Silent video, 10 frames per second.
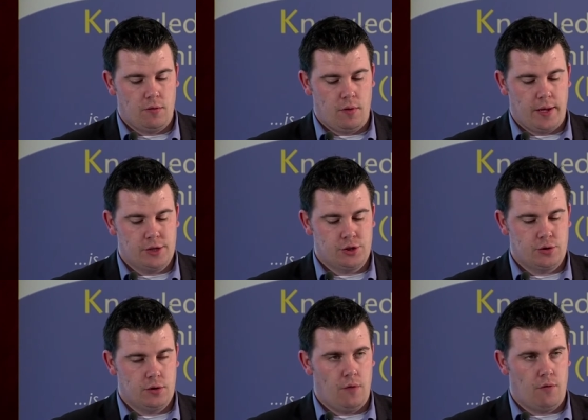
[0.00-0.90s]
the range
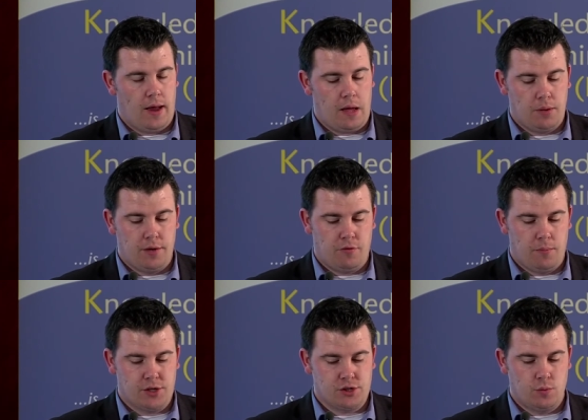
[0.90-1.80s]
of reliable
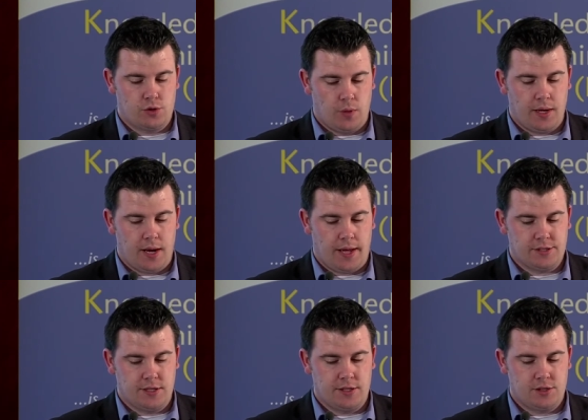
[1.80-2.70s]
information which we can
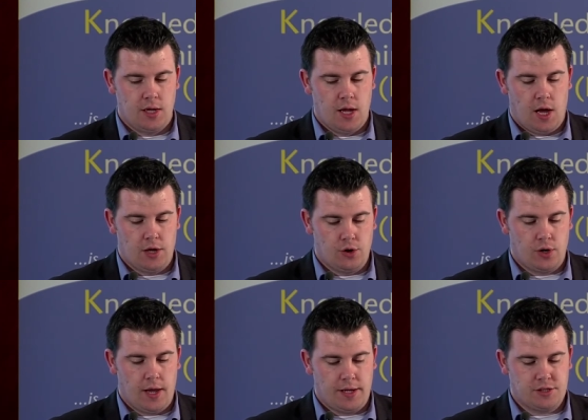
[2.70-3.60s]
access and
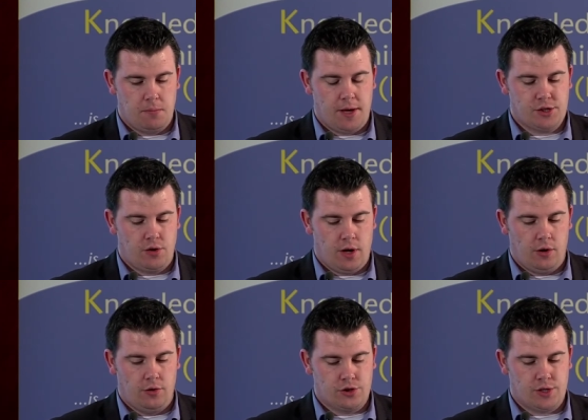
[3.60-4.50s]
utilise to measure and
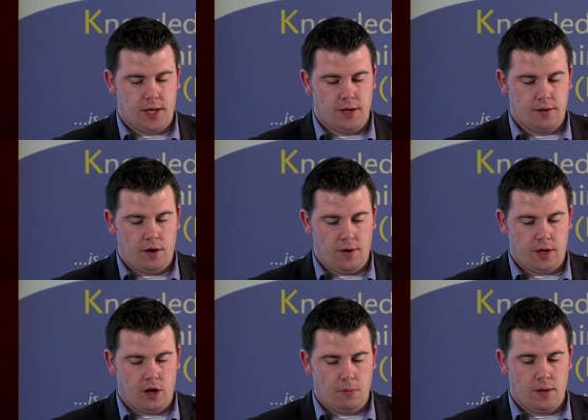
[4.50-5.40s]
understand our
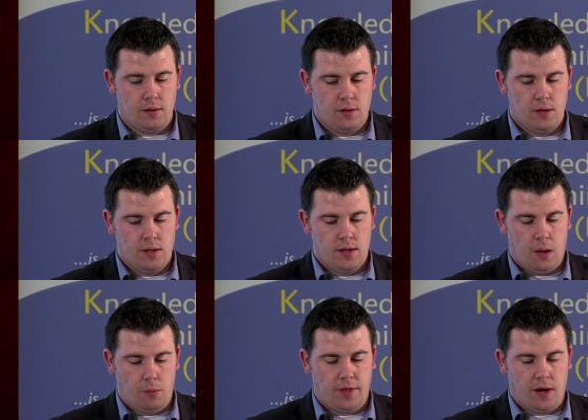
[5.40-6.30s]
economy.
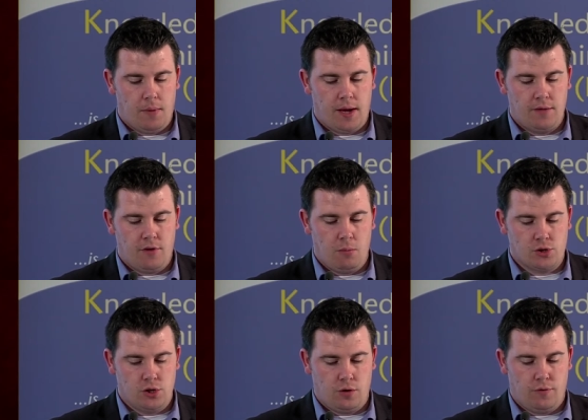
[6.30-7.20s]
And with that in mind, I very
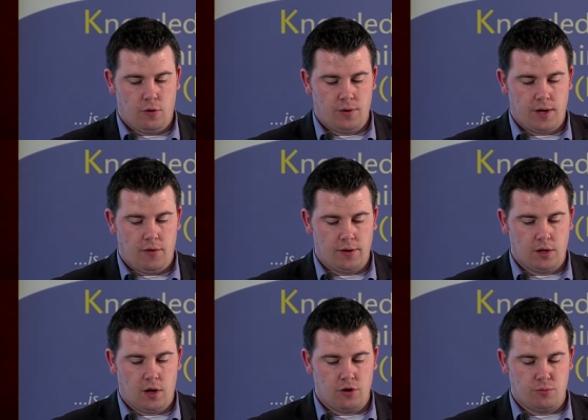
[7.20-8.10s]
much look forward to hearing the
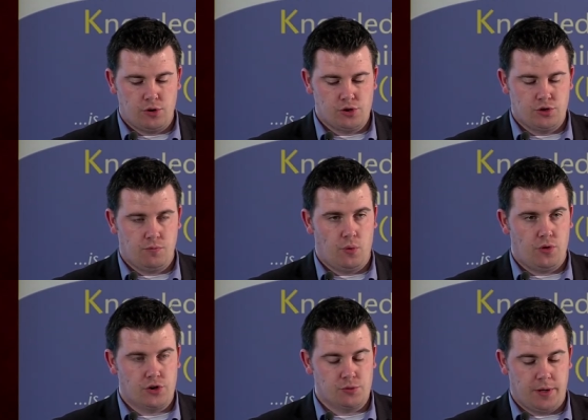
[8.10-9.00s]
contributions of both
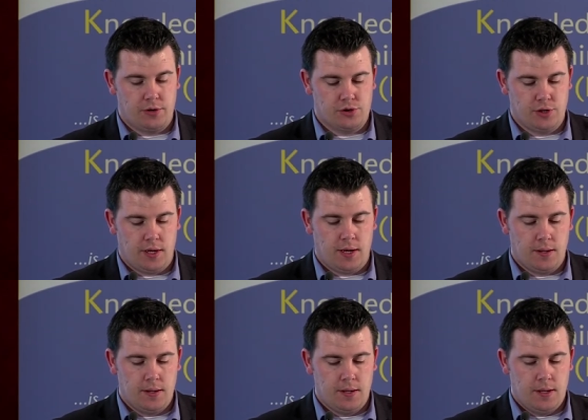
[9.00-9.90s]
our speakers today.
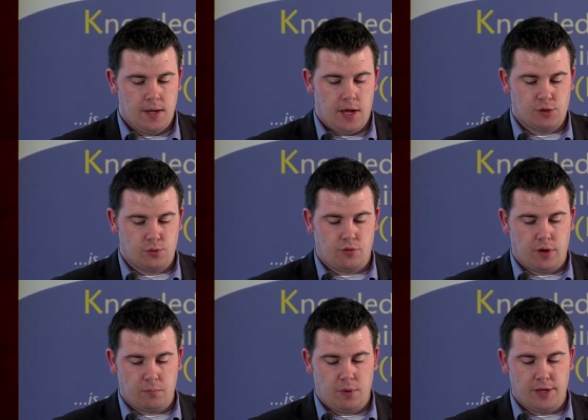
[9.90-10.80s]
And it's with
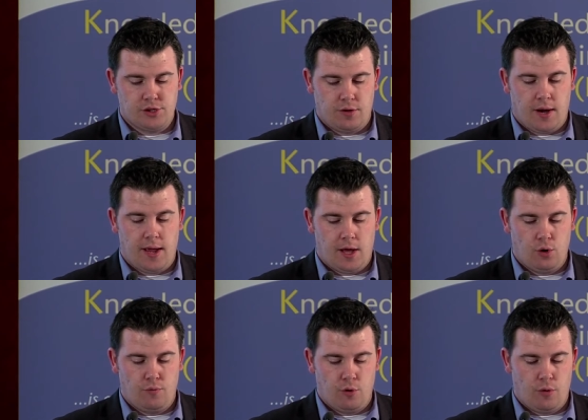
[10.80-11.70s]
great pleasure that I hand
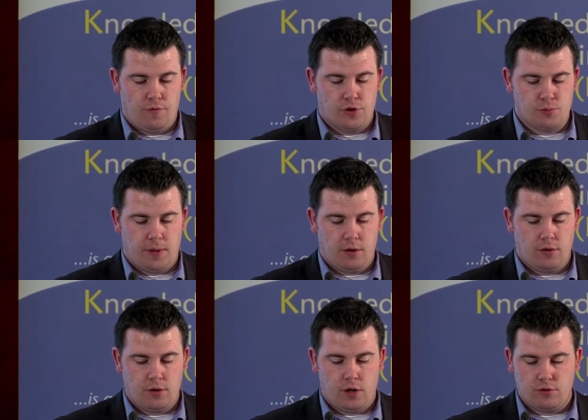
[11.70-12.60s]
over to our first
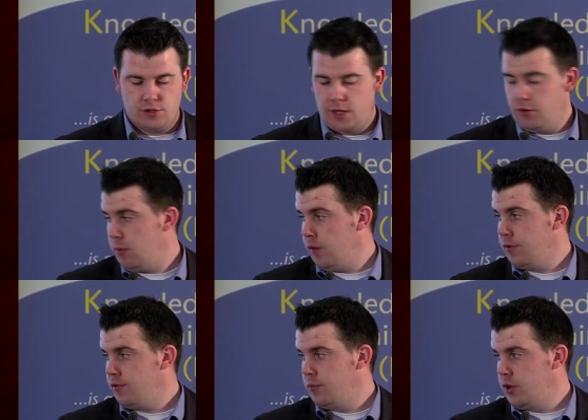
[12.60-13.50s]
speaker, Dr. Sandra
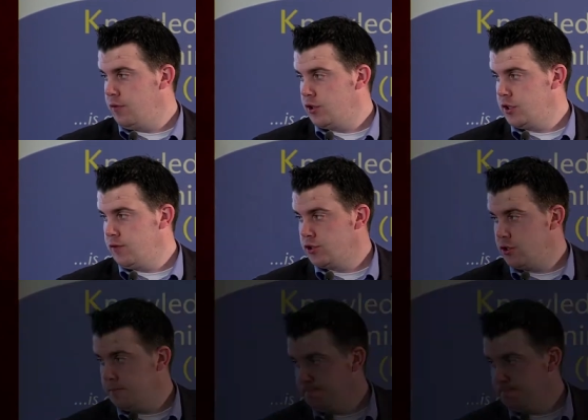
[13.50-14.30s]
Moffett from the University of Ulster.